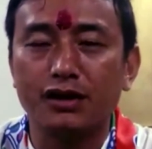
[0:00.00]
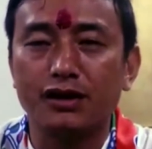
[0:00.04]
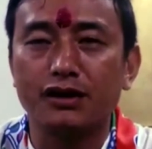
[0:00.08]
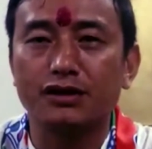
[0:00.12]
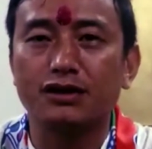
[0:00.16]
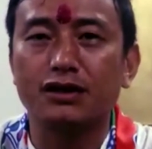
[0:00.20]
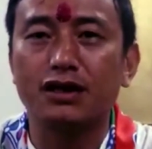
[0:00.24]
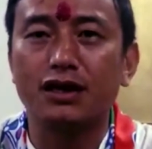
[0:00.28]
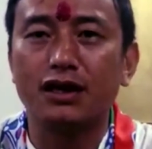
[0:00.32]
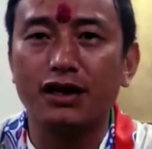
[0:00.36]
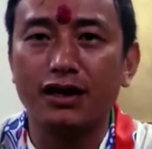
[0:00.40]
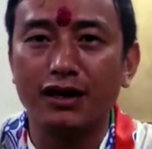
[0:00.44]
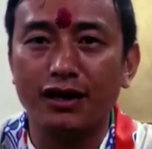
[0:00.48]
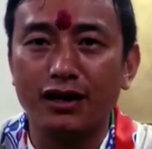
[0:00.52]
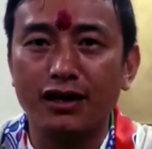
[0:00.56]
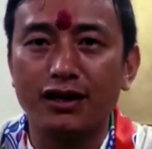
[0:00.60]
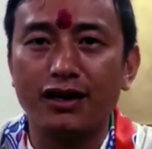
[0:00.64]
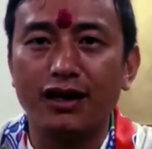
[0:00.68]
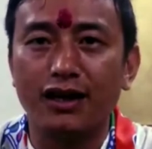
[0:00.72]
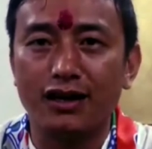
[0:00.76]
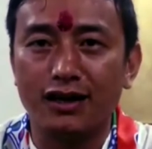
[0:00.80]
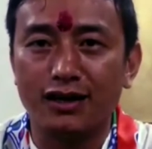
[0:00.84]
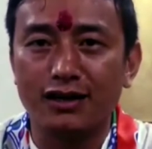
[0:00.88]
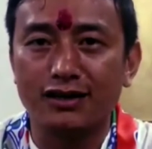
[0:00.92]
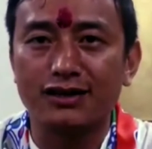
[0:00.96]
it's the leader
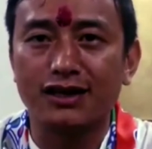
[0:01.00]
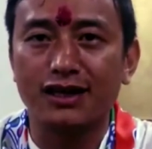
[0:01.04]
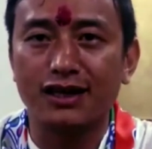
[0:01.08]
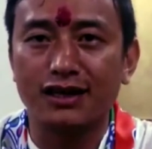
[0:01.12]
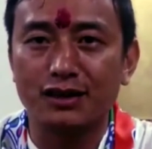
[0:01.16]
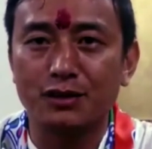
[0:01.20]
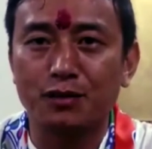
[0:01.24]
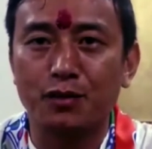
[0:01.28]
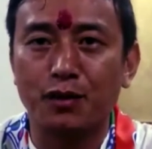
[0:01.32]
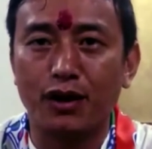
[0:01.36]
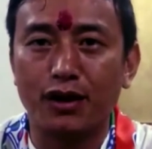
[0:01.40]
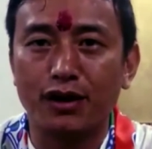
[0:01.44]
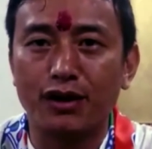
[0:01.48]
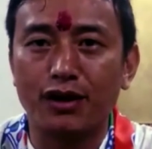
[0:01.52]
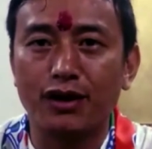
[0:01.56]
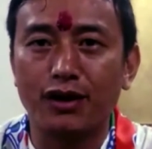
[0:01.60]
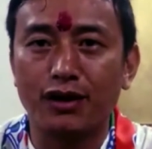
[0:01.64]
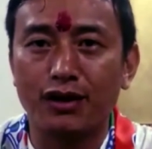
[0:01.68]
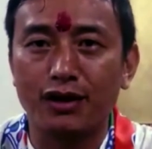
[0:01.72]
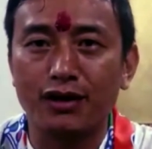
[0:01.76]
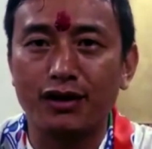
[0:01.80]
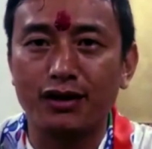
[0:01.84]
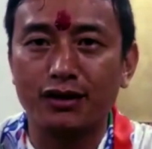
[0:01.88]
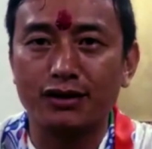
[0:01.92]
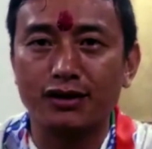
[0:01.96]
that decides, party
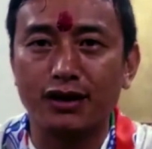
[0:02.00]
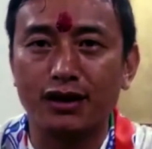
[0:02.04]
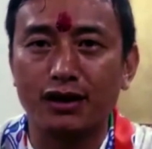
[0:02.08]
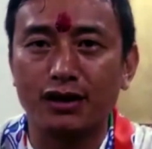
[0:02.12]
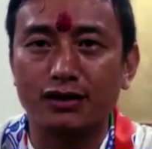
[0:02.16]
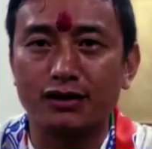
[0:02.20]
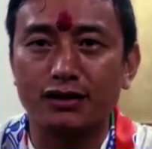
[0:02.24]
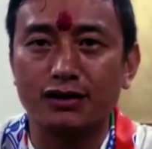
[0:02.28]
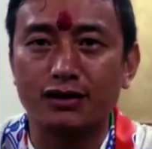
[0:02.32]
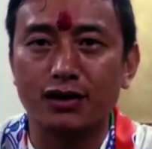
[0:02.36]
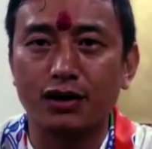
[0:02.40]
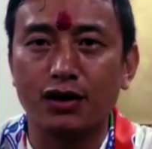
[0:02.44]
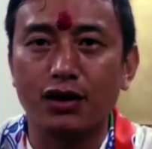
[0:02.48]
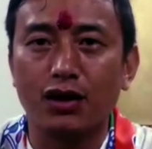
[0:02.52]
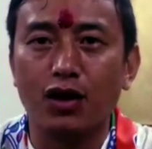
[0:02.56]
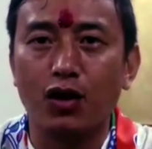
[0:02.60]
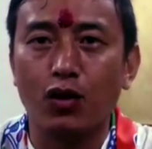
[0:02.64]
leader decides.